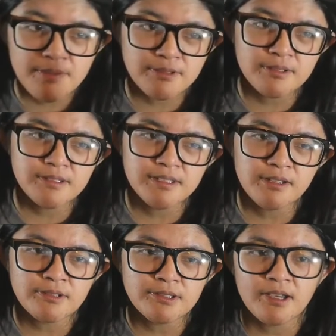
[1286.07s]
They also
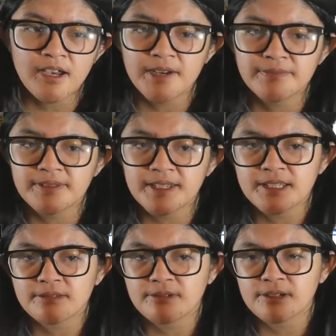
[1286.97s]
have this where
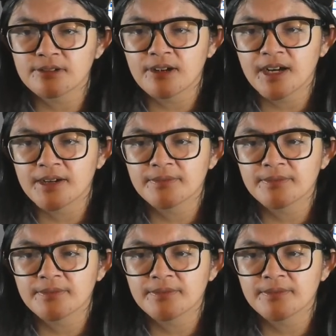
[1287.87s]
you have,